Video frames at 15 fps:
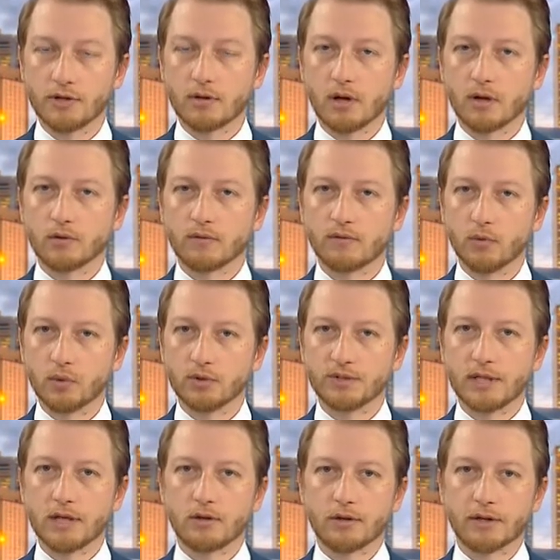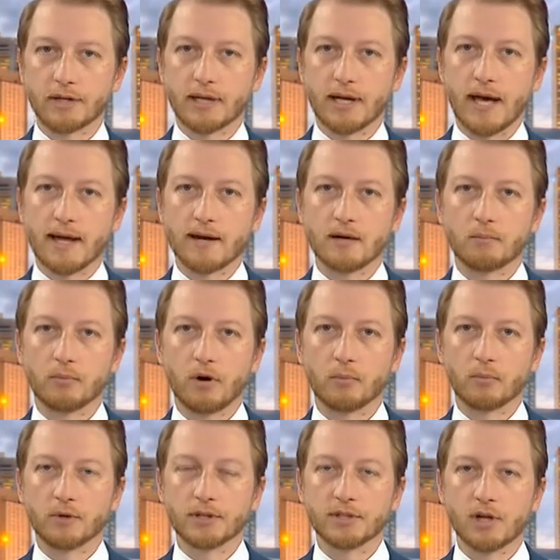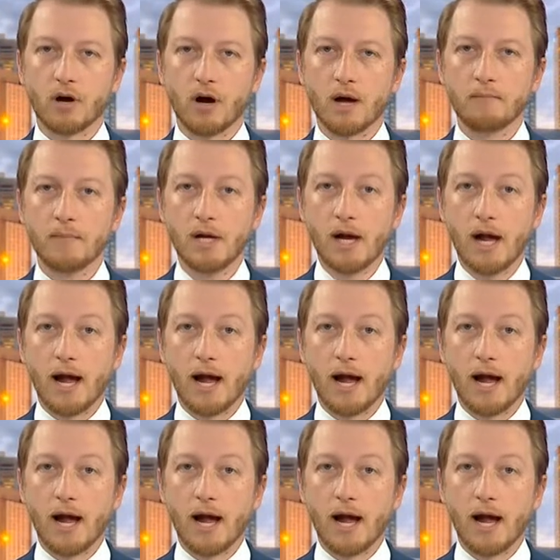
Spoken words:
and I look forward to hearing it at an appropriate time.